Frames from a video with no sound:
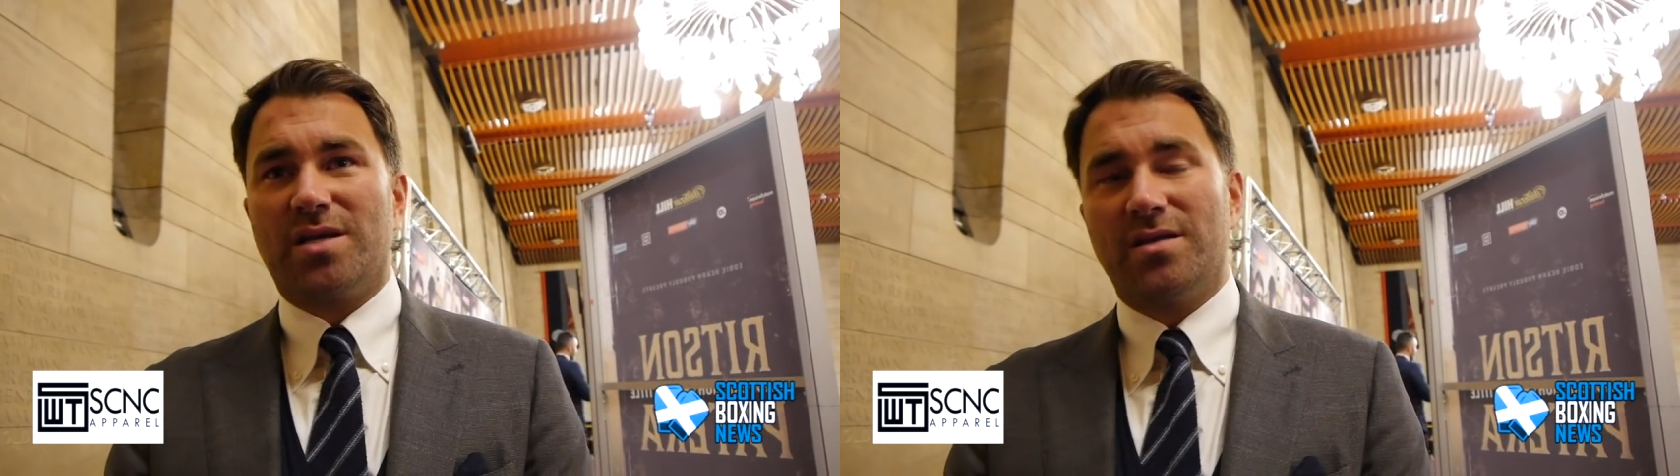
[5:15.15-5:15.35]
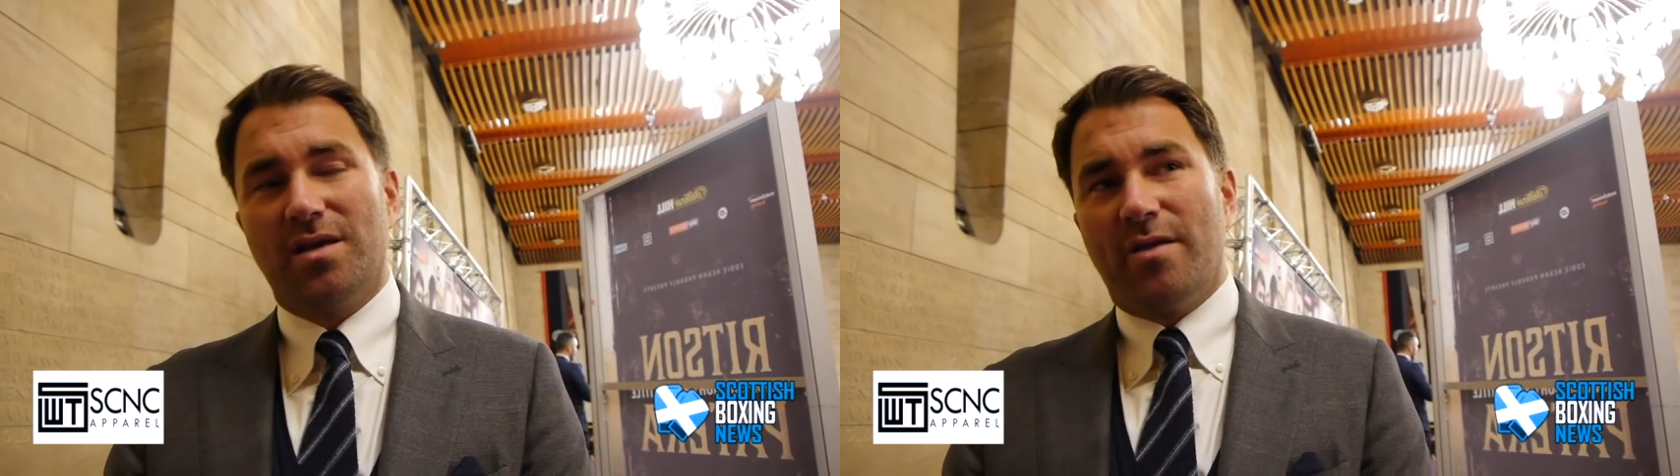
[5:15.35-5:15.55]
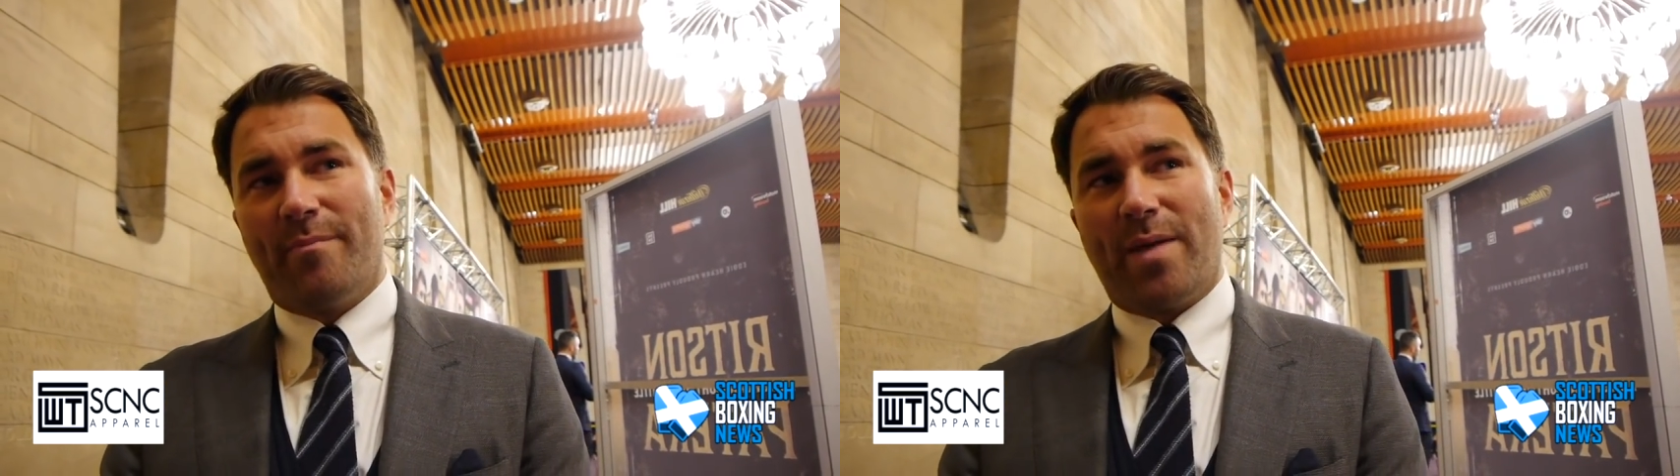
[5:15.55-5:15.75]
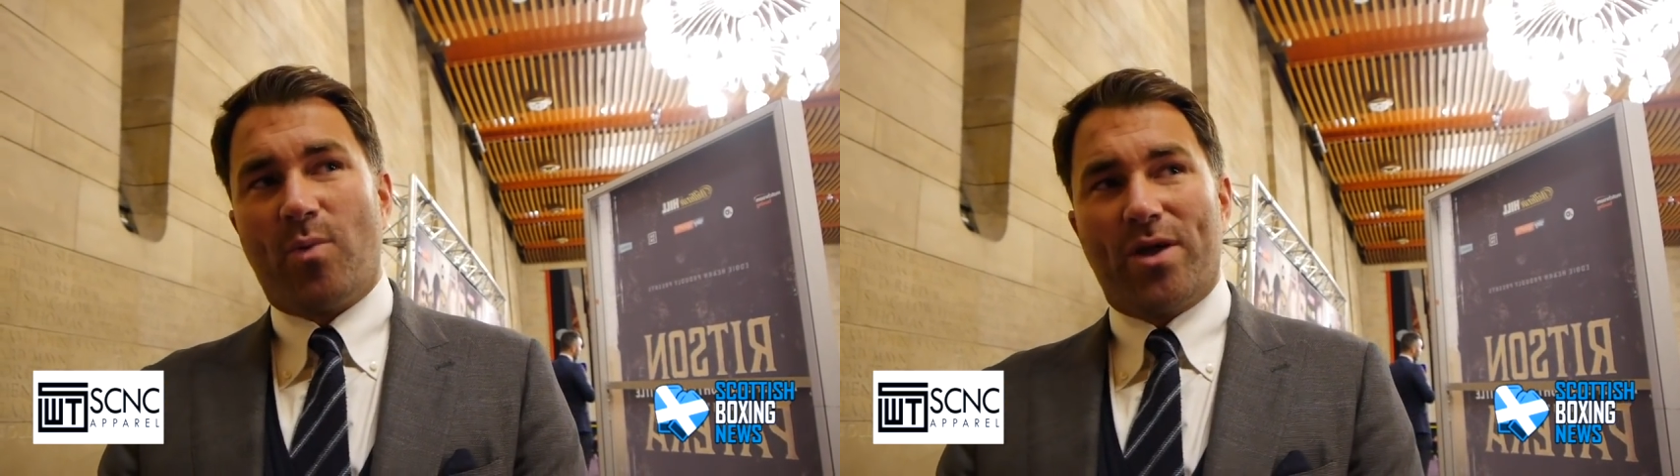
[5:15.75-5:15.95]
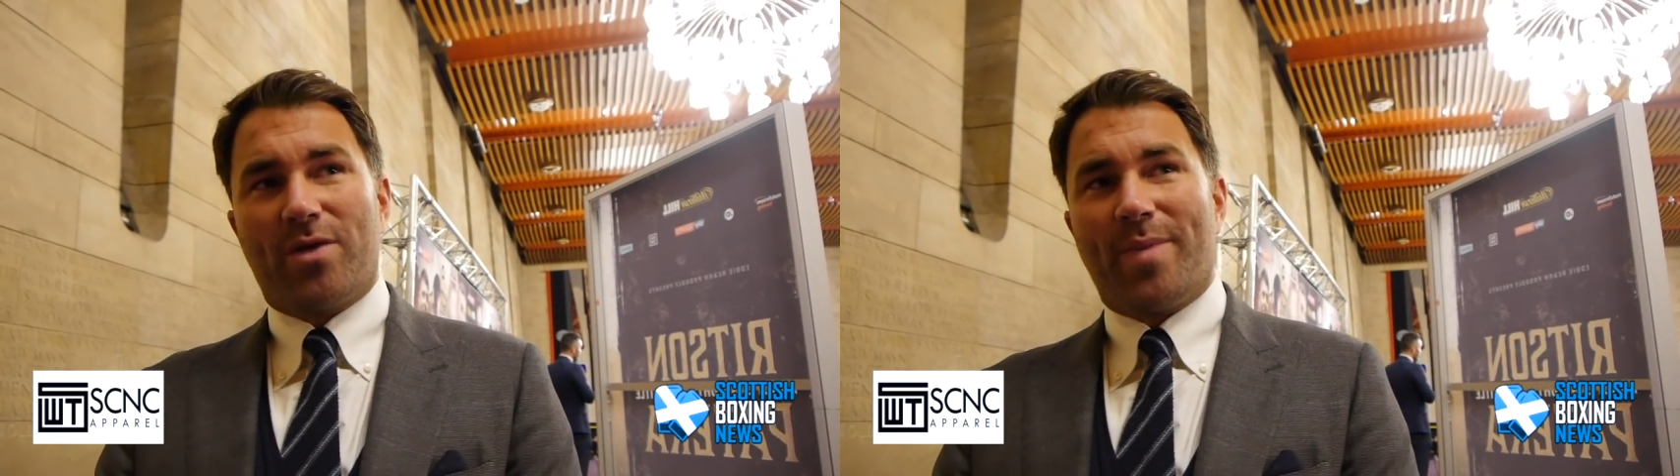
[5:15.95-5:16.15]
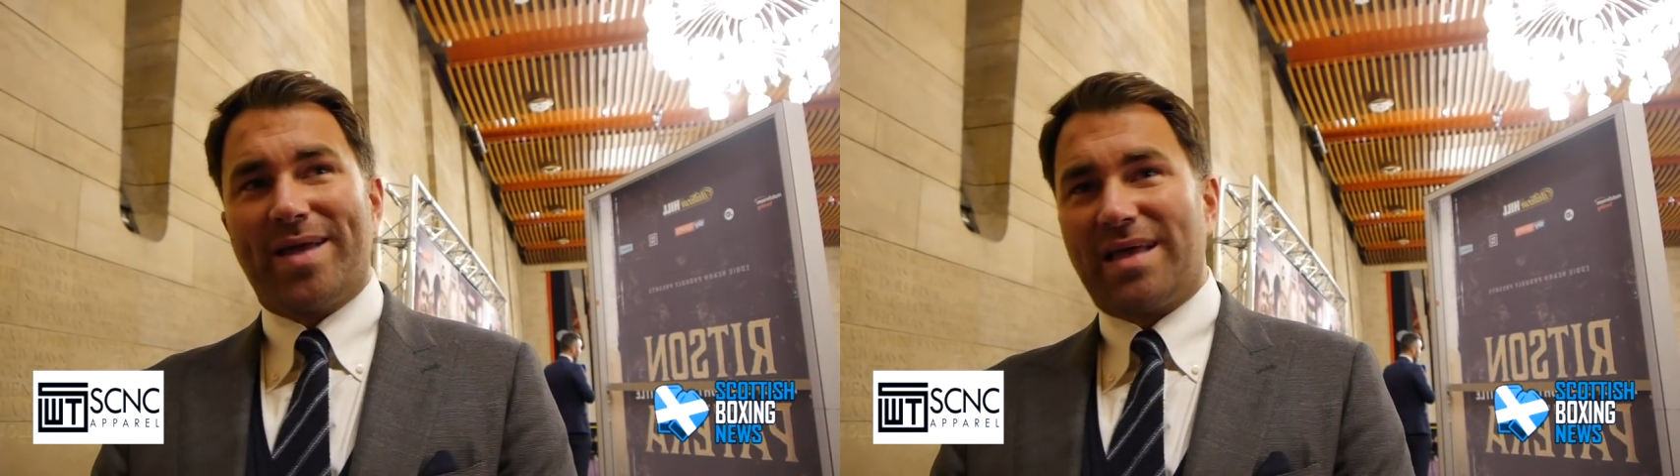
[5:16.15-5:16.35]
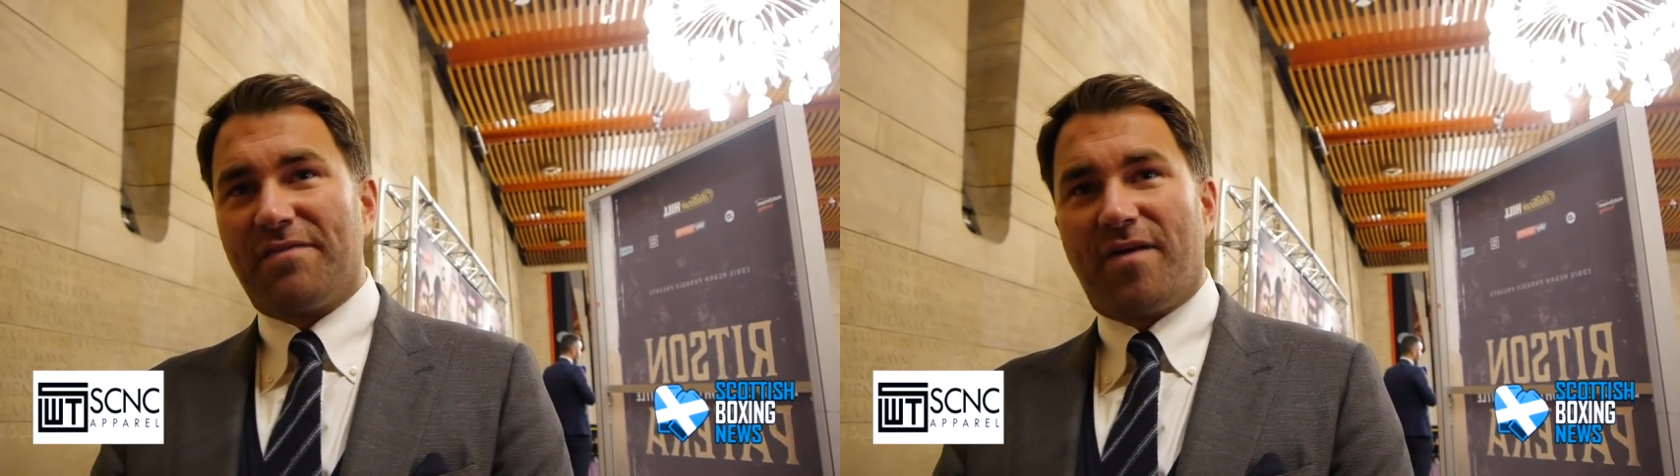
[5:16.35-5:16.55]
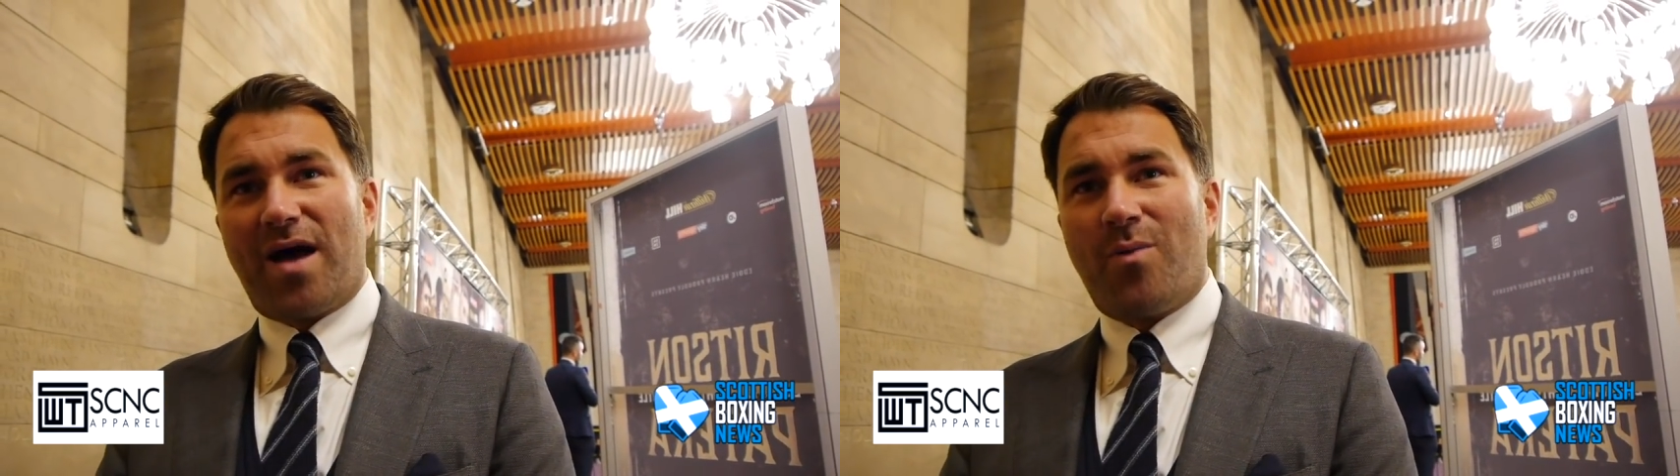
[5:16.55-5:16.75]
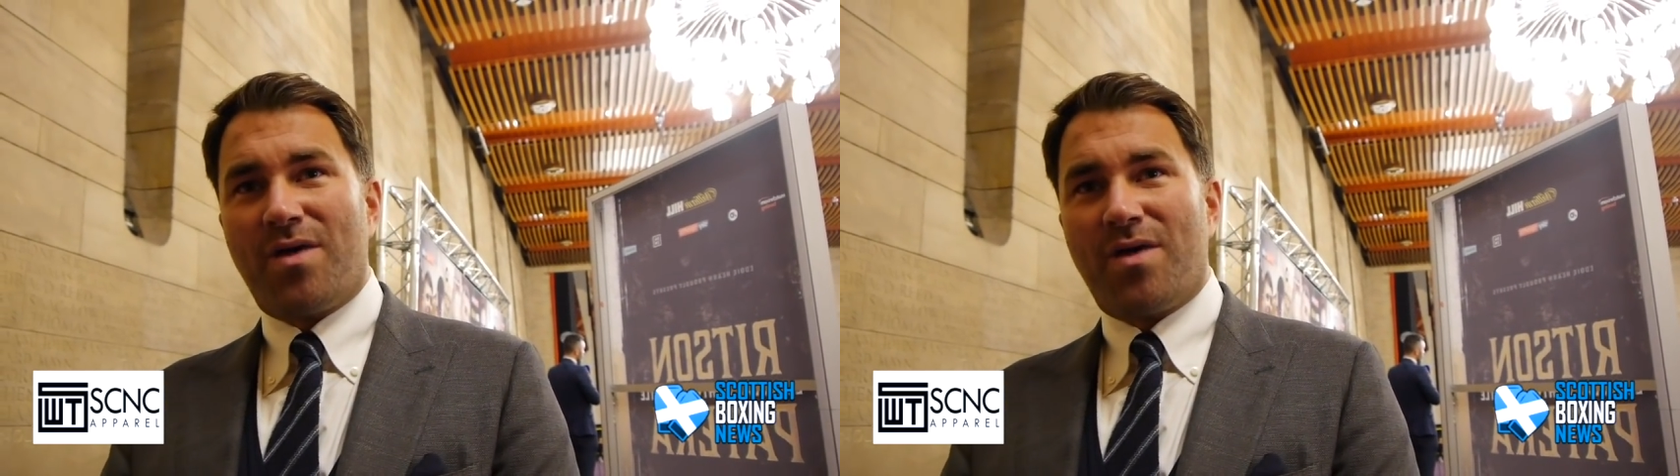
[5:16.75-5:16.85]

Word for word: and maybe we could make that fight